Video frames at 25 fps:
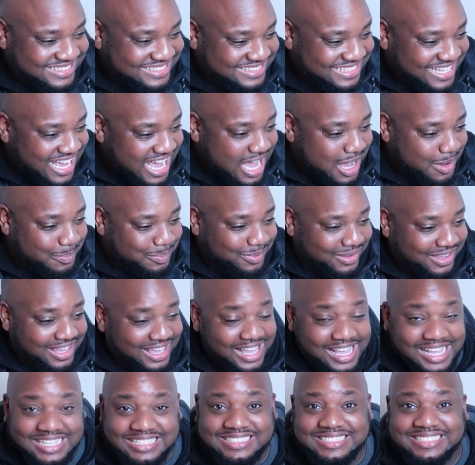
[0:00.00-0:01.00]
stop it.
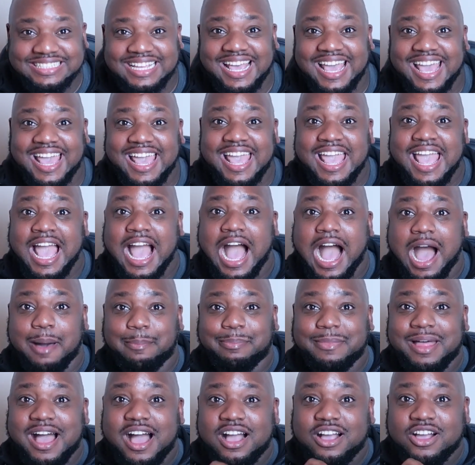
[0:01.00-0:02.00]
He said,
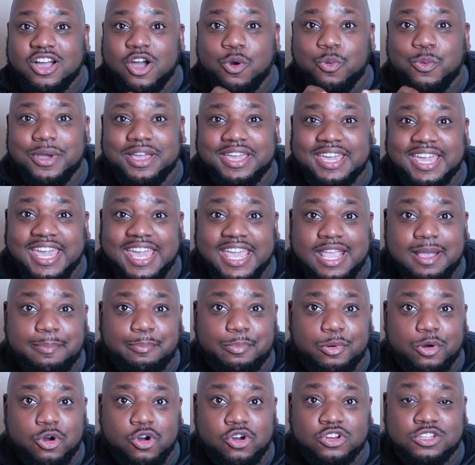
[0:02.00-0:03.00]
I'm not good with
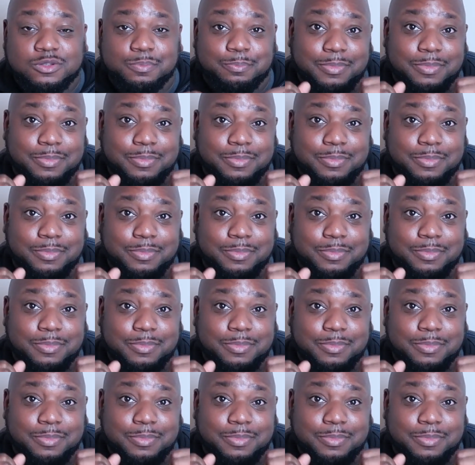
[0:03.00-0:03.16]
keyboards,